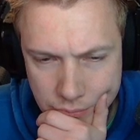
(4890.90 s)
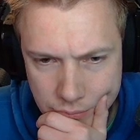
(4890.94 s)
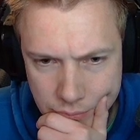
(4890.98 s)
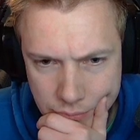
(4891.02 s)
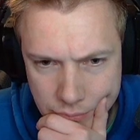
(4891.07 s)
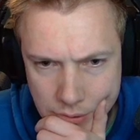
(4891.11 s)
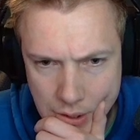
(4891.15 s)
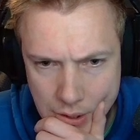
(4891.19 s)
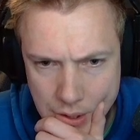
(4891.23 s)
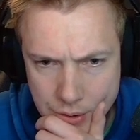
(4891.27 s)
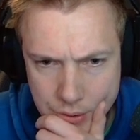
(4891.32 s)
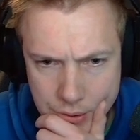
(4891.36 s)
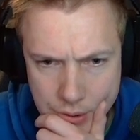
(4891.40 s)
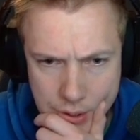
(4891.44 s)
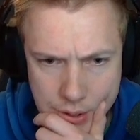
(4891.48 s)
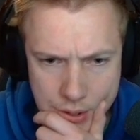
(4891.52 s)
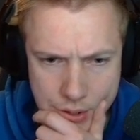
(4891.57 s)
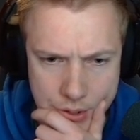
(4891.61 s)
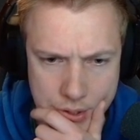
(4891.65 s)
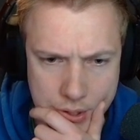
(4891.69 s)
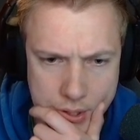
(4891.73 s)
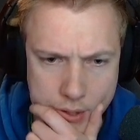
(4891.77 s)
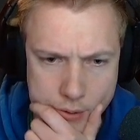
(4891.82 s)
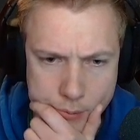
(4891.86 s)
I don't
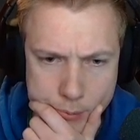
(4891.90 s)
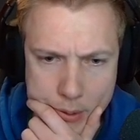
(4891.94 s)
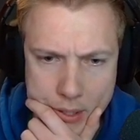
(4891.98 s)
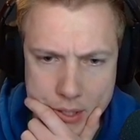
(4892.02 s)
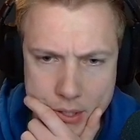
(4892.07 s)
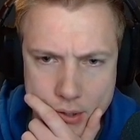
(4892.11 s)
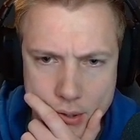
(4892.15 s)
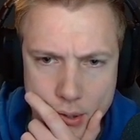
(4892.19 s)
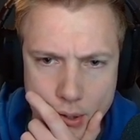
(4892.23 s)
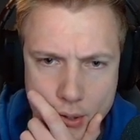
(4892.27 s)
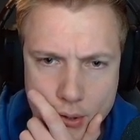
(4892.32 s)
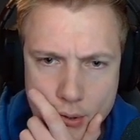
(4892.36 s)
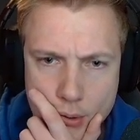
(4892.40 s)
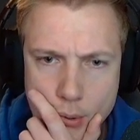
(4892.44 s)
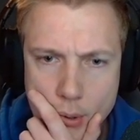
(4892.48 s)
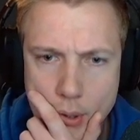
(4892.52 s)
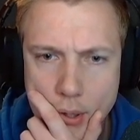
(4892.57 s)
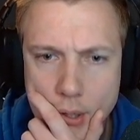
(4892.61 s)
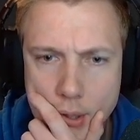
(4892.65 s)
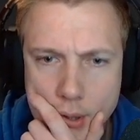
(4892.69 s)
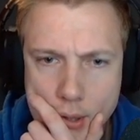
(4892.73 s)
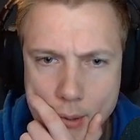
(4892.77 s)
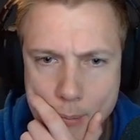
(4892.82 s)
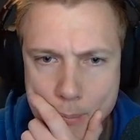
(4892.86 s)
understand why it's not
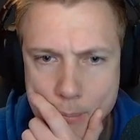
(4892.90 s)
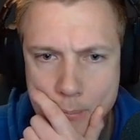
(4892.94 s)
drawing them.